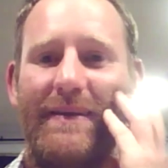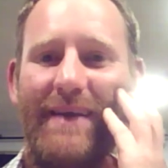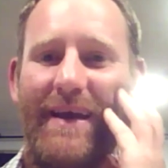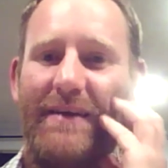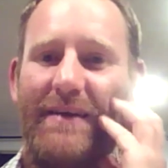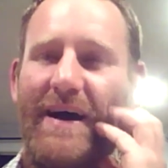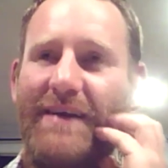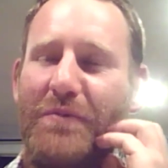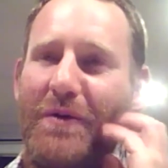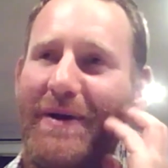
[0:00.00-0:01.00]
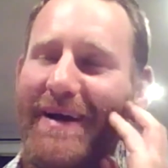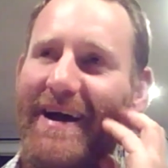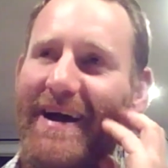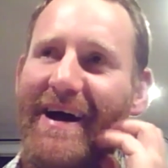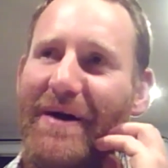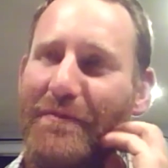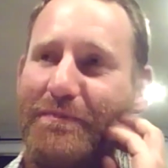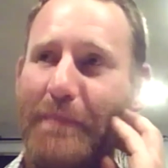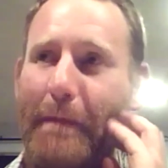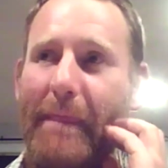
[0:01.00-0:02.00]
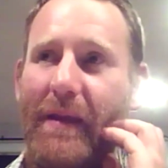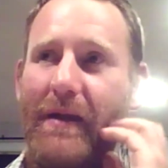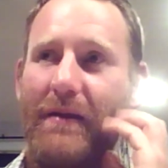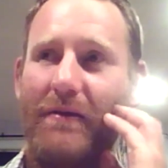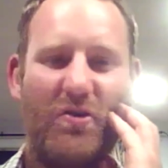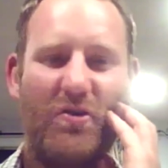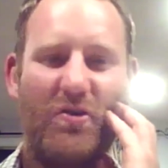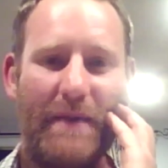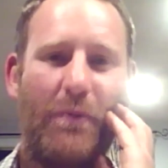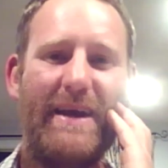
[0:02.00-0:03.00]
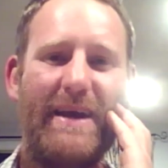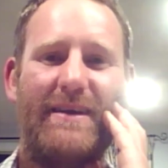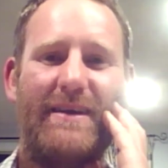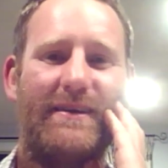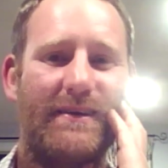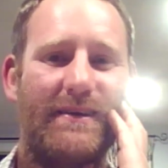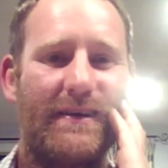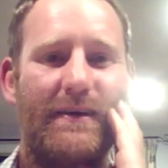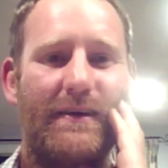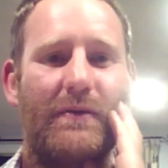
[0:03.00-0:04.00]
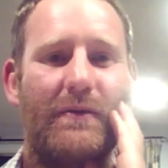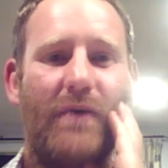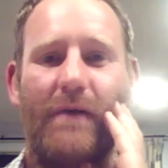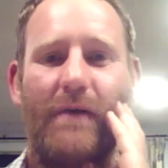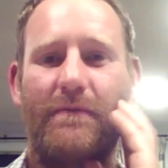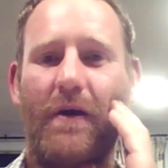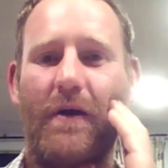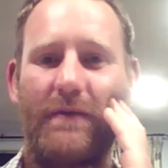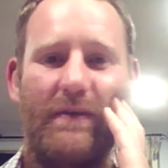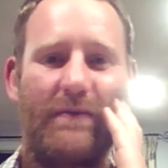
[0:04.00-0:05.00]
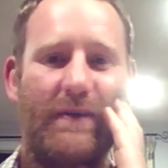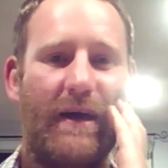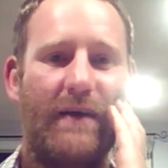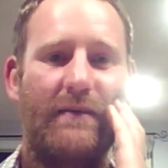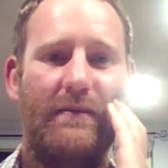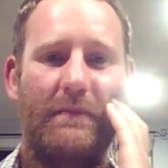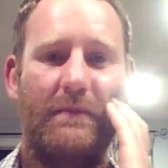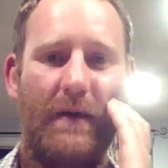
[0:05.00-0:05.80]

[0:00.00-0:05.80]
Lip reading: Yeah, it's hard to work out. Usually about a week, 5 to 7 days.